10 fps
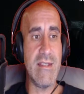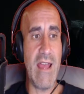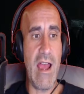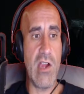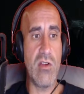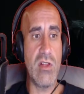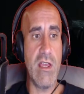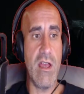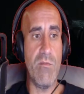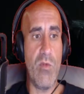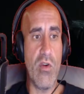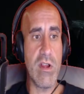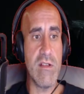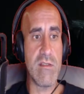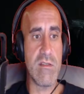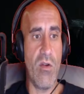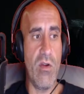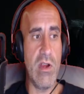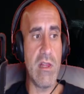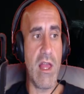entirely on Morgan's
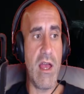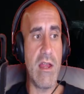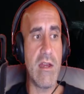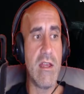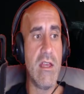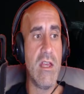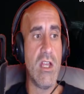storyline,